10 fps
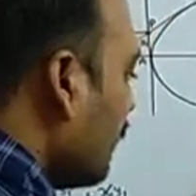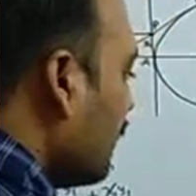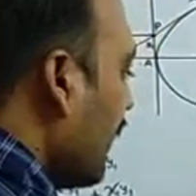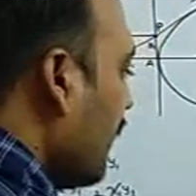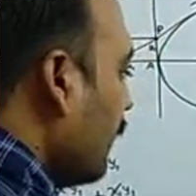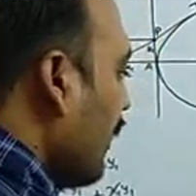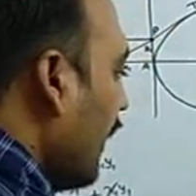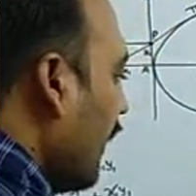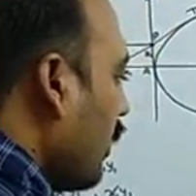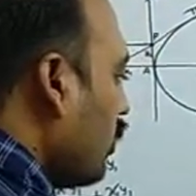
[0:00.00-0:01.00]
Then we
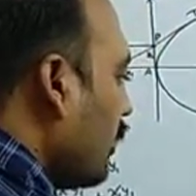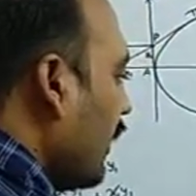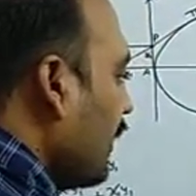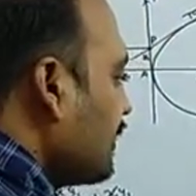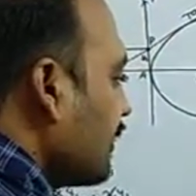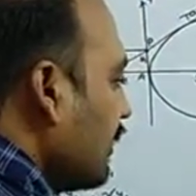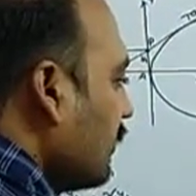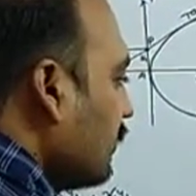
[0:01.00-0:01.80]
have condition.